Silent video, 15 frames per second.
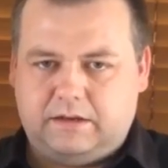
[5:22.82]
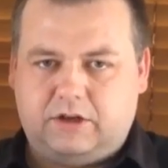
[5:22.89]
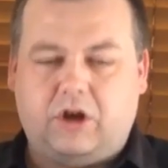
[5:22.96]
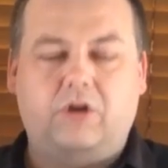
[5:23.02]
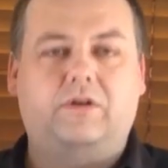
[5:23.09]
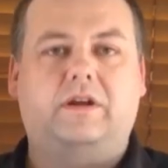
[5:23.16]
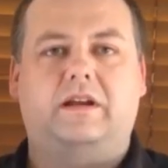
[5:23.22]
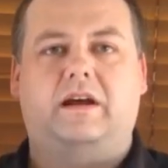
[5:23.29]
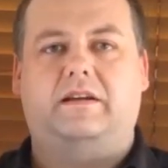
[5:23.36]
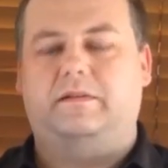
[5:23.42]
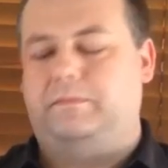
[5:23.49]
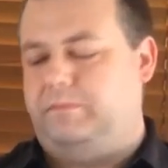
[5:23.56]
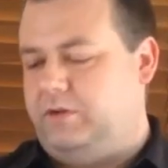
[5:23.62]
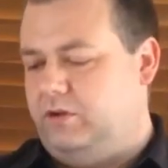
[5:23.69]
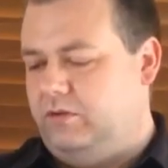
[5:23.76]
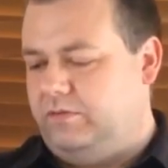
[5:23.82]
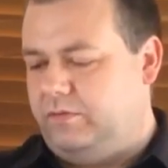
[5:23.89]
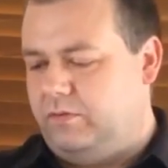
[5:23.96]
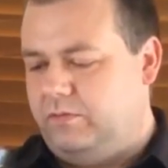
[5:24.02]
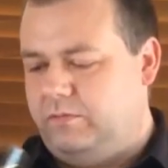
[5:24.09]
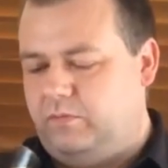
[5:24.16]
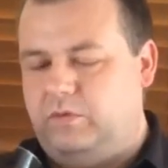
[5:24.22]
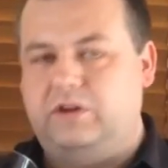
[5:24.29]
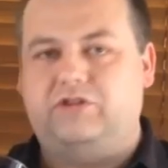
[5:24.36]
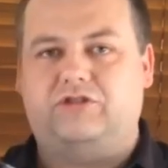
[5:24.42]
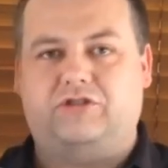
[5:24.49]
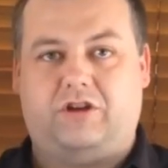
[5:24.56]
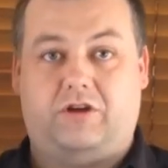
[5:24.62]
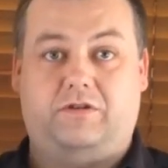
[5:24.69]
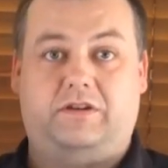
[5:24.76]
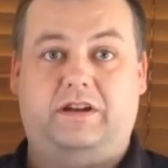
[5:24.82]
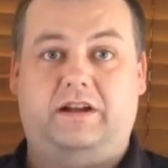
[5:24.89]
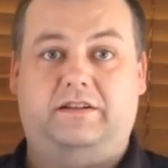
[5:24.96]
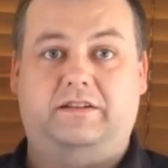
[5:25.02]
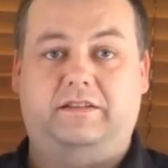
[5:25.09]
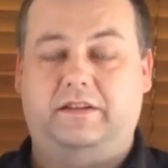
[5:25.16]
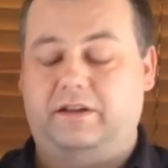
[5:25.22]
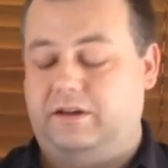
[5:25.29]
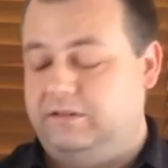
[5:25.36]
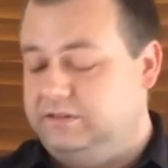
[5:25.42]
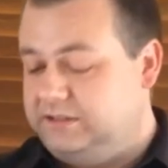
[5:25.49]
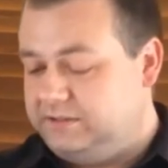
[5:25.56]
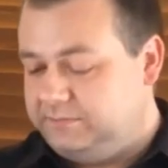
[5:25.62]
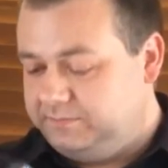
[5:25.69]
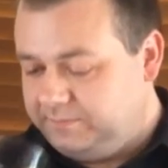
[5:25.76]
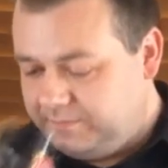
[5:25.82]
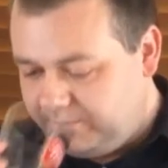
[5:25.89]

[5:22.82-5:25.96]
Coconut, beautiful, rich coconut in the nose.